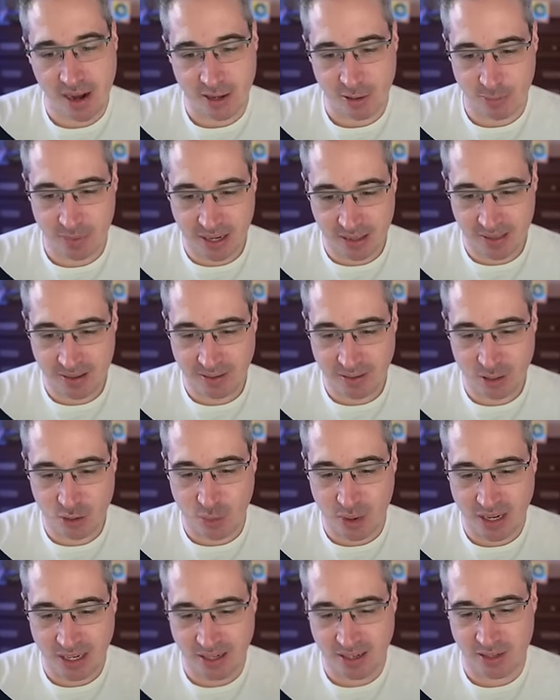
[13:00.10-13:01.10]
style, but I think the
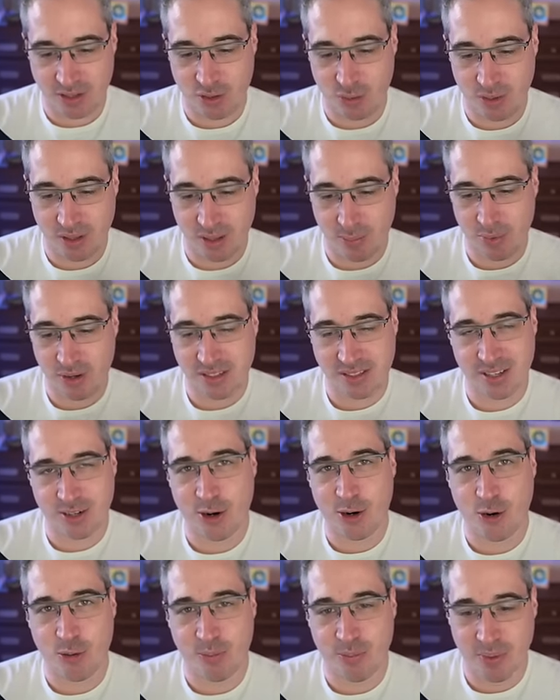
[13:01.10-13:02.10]
graininess really brings
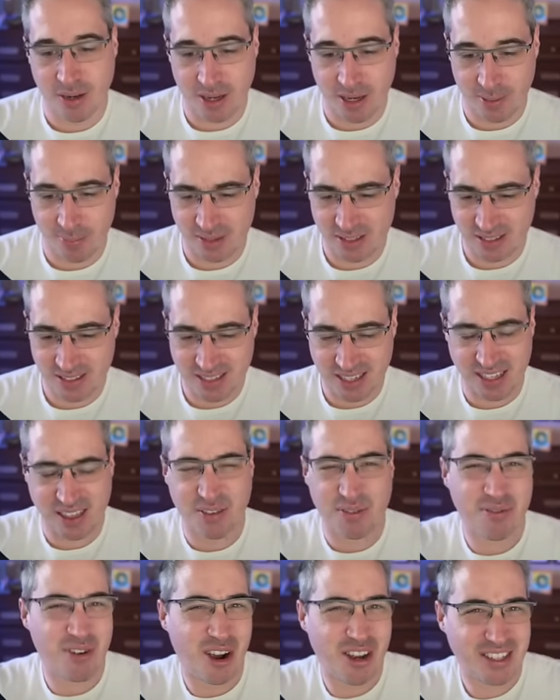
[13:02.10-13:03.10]
it home because it's
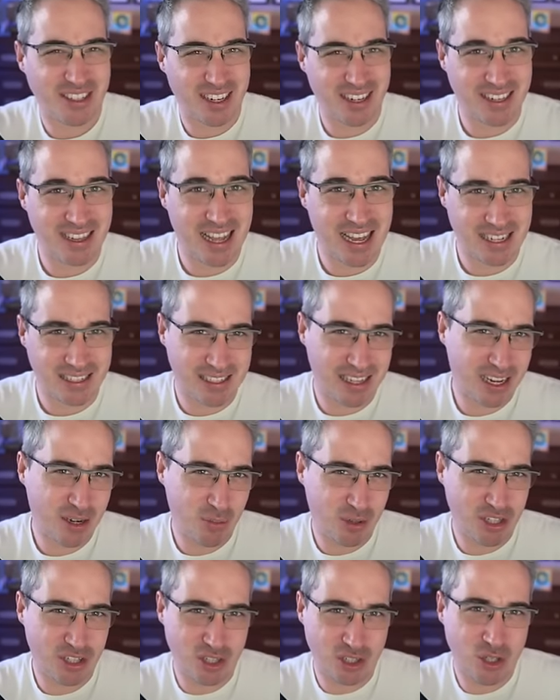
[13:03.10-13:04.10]
like the frosted glass
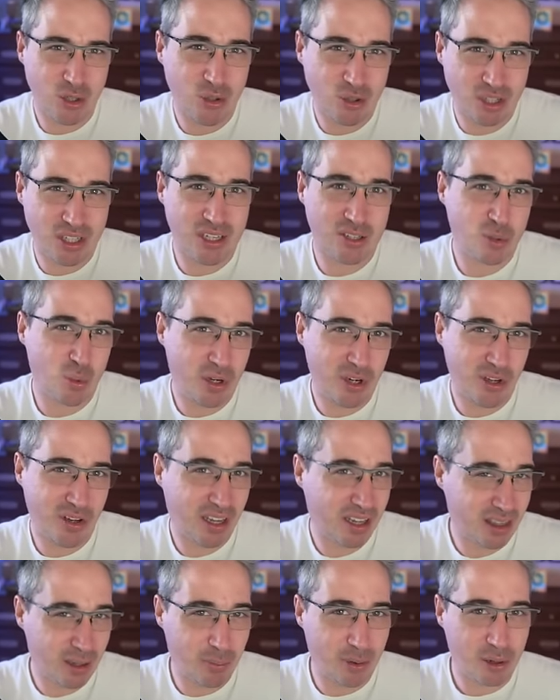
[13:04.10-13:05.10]
then, which usually is when you
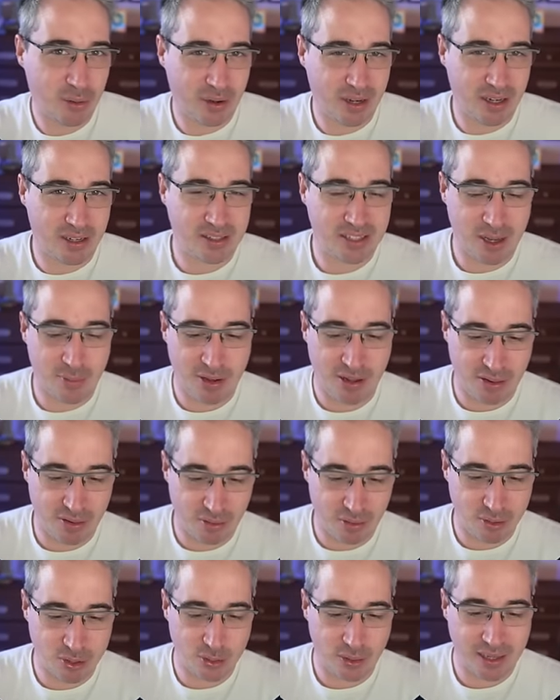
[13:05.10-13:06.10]
get the blurriness coming
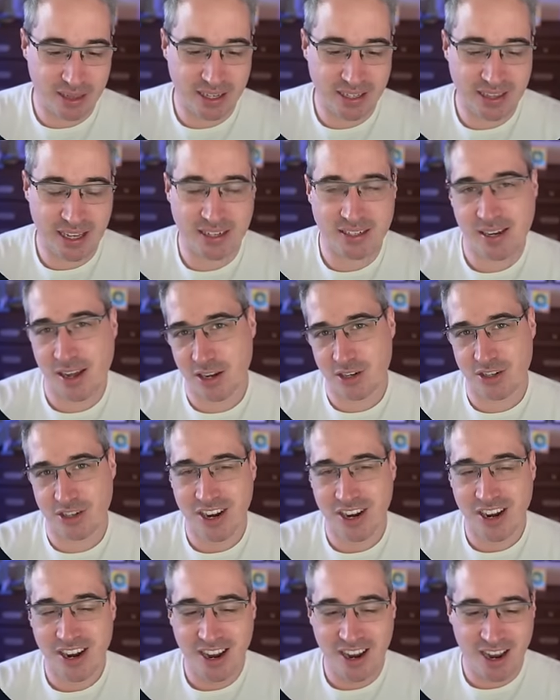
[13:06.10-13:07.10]
through. So I like that
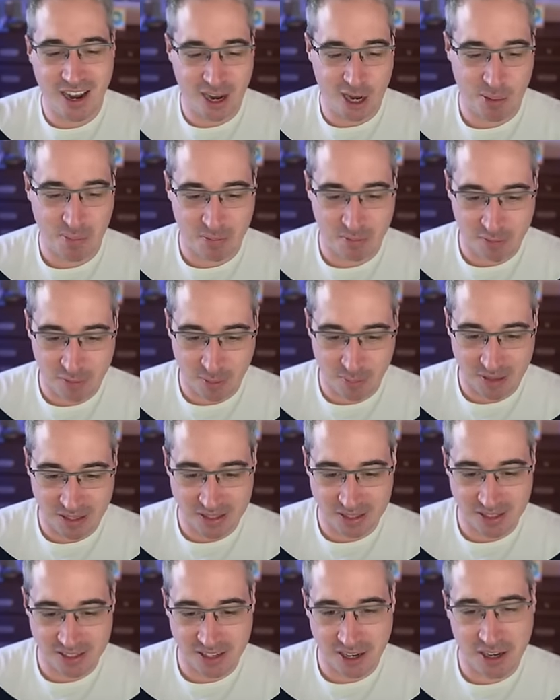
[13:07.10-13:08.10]
touch from
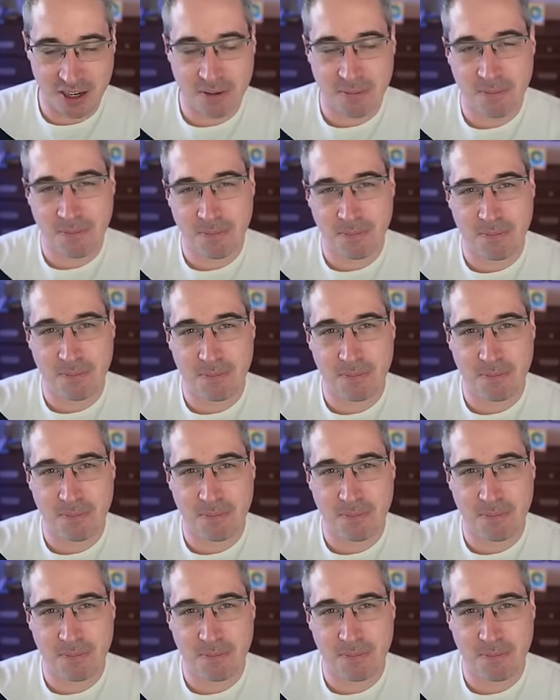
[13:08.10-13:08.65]
this design.